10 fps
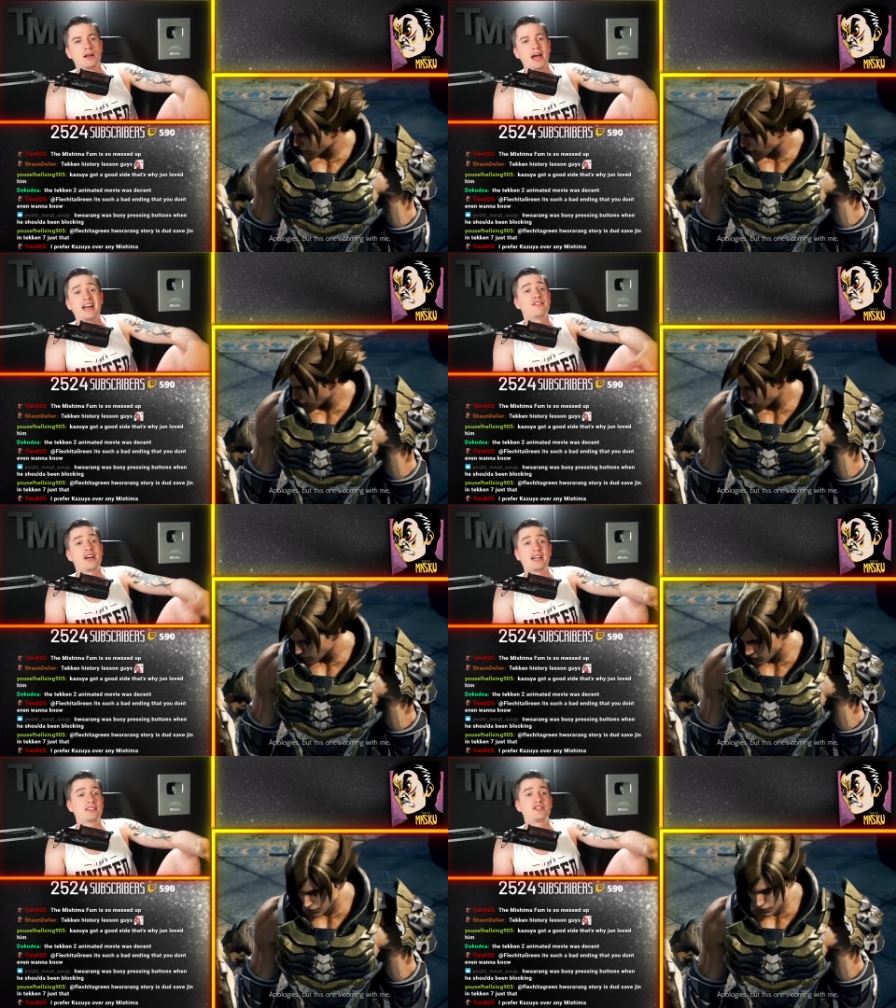and
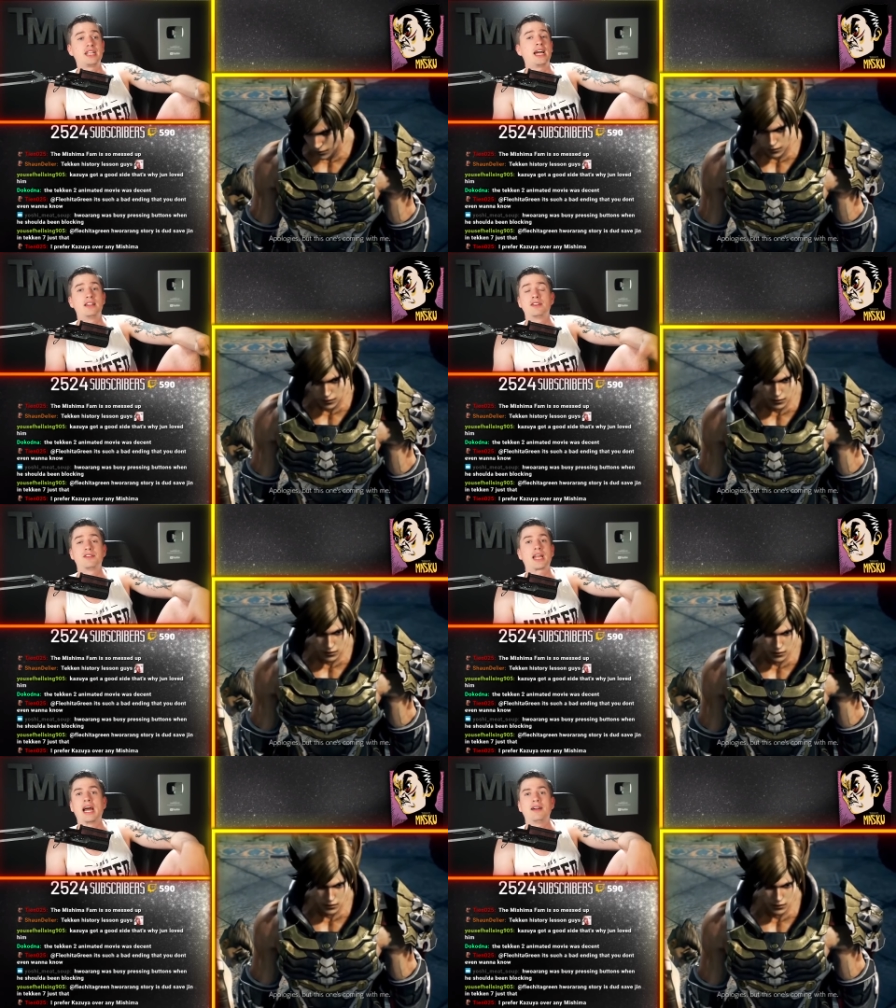that's the end of a
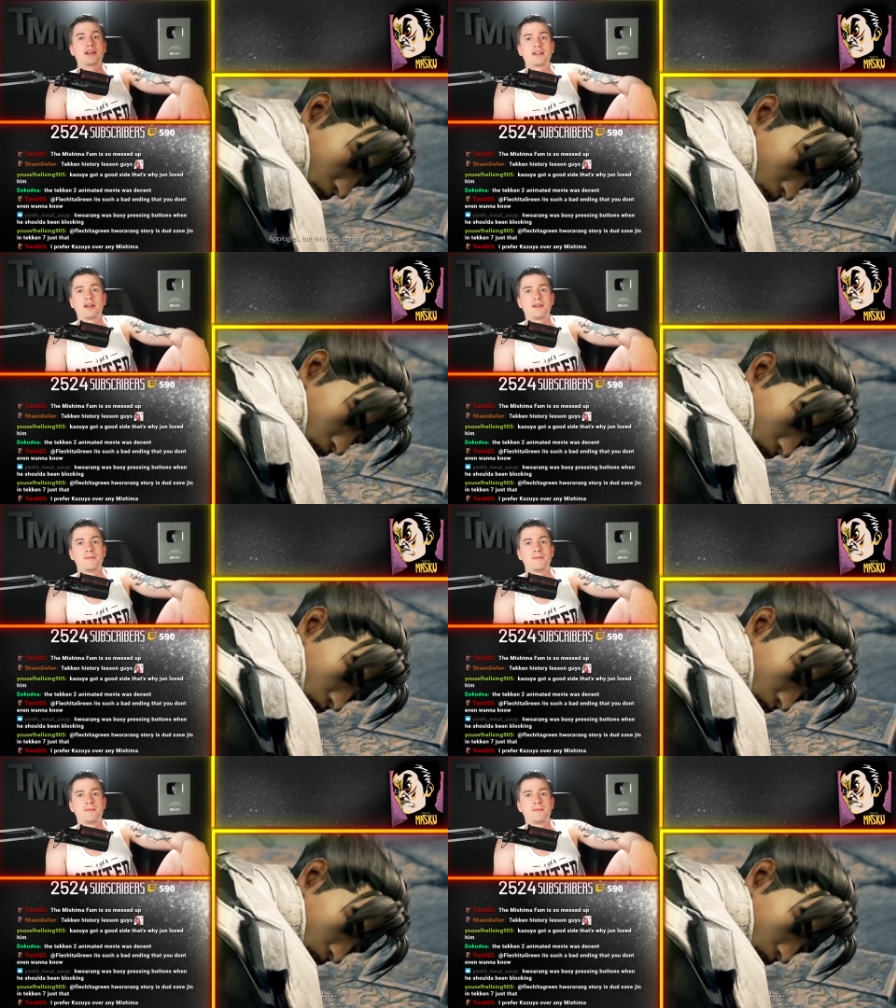character.